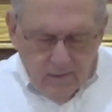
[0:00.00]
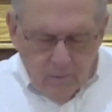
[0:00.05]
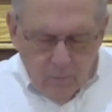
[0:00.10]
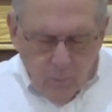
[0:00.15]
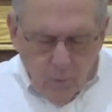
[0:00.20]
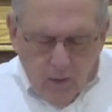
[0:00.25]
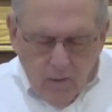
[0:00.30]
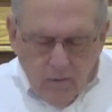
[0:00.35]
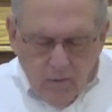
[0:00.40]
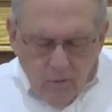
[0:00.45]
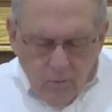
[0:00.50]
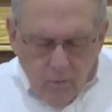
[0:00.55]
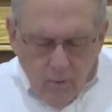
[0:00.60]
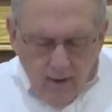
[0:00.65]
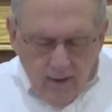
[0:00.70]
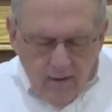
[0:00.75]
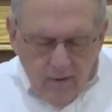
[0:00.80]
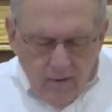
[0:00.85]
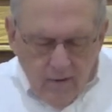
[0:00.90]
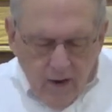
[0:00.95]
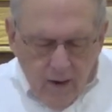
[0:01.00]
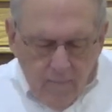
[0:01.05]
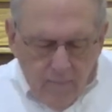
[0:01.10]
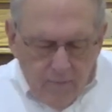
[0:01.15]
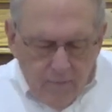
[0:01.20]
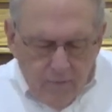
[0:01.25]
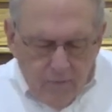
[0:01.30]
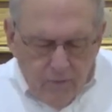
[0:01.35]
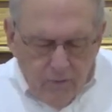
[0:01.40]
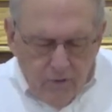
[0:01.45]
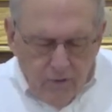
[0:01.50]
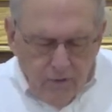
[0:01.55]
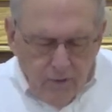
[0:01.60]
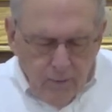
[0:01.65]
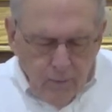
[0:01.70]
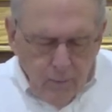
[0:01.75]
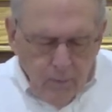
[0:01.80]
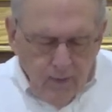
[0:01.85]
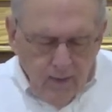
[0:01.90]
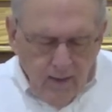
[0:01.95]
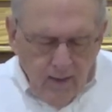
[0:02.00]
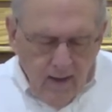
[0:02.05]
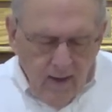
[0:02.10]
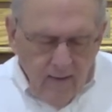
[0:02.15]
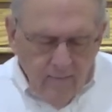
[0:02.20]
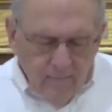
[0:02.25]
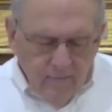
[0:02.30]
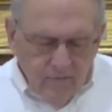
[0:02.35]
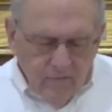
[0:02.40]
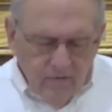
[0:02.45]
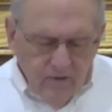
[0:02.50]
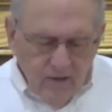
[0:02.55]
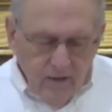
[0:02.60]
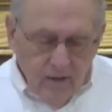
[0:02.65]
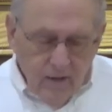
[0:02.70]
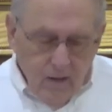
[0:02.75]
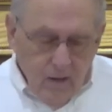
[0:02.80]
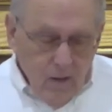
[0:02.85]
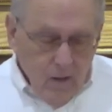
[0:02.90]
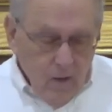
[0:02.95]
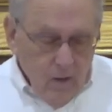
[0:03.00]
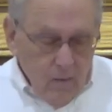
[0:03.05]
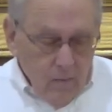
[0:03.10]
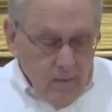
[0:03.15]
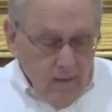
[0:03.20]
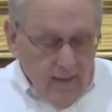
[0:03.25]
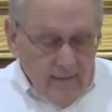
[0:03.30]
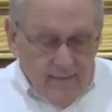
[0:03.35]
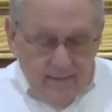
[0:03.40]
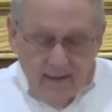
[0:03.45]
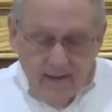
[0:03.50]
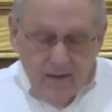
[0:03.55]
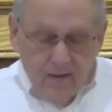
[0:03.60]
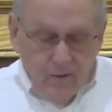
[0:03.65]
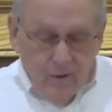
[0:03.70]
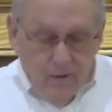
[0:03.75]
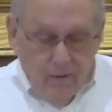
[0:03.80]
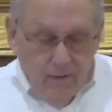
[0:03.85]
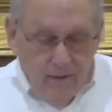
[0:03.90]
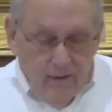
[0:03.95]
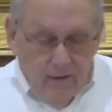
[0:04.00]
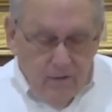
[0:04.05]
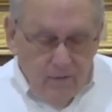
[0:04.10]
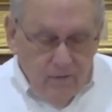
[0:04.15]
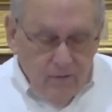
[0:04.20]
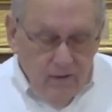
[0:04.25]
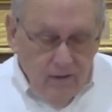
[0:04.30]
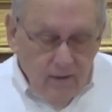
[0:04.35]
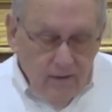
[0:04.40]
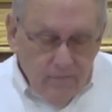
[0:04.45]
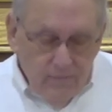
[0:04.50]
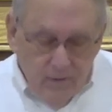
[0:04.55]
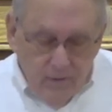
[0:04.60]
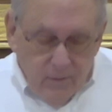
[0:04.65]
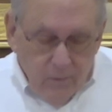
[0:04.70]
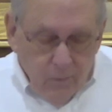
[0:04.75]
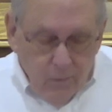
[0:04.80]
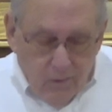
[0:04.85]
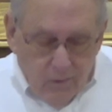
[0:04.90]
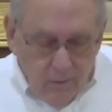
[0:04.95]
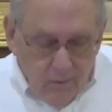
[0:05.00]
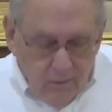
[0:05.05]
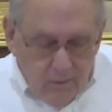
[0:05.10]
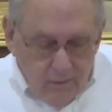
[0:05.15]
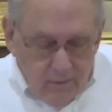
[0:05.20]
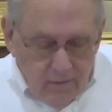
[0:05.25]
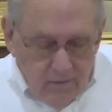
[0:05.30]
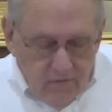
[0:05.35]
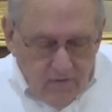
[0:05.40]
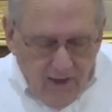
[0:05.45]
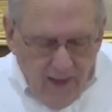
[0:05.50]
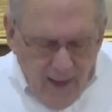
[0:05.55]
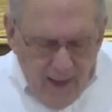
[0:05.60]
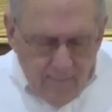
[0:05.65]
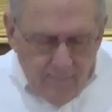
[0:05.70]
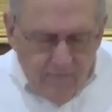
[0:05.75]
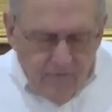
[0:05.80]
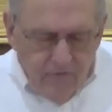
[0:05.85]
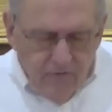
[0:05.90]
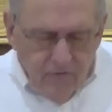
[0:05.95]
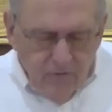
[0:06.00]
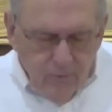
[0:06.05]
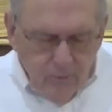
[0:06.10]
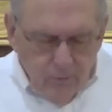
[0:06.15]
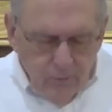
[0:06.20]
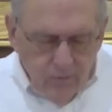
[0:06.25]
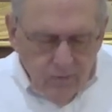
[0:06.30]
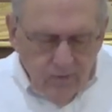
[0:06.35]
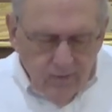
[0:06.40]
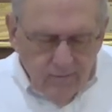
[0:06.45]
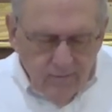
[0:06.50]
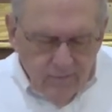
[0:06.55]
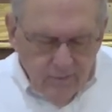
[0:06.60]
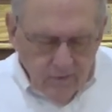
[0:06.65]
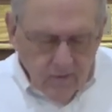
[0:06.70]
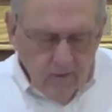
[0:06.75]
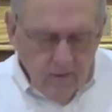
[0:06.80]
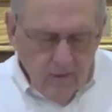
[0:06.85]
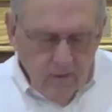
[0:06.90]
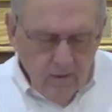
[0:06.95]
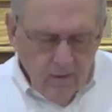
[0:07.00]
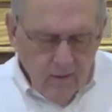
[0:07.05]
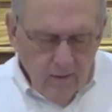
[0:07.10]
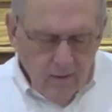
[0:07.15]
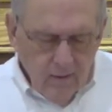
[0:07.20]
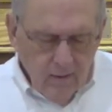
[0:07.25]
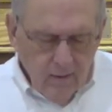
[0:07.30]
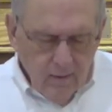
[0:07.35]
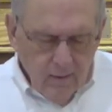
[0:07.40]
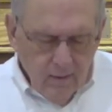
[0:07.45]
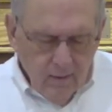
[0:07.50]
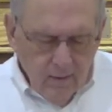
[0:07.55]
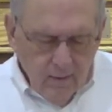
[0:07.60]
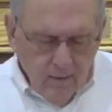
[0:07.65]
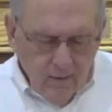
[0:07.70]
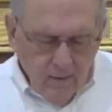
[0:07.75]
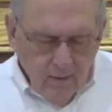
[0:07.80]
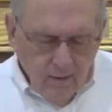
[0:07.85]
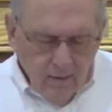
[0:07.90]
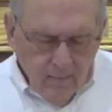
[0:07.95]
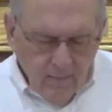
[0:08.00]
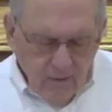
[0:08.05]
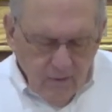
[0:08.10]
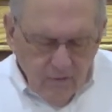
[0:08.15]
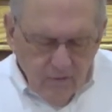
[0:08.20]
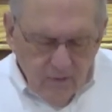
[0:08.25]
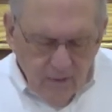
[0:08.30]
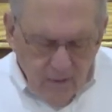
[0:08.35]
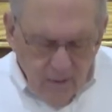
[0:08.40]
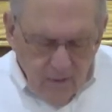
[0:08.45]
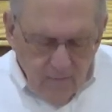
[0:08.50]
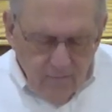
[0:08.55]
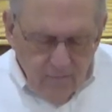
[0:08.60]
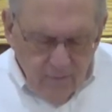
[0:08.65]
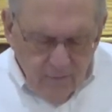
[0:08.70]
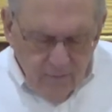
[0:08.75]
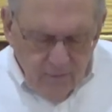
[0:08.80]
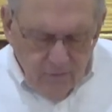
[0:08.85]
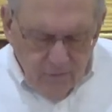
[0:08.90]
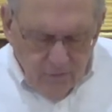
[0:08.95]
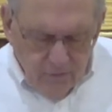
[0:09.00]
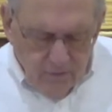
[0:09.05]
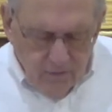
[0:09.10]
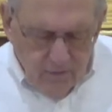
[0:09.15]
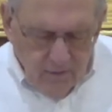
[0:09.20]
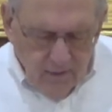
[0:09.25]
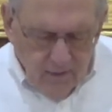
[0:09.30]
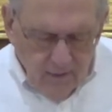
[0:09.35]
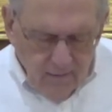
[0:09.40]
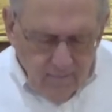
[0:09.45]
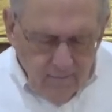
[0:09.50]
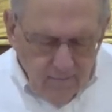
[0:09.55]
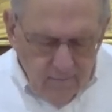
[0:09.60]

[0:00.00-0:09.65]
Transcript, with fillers: What greater opportunity do we have to say, well, I tell you, the greatest gift in the world is absolutely free, and that's the gift of eternal life.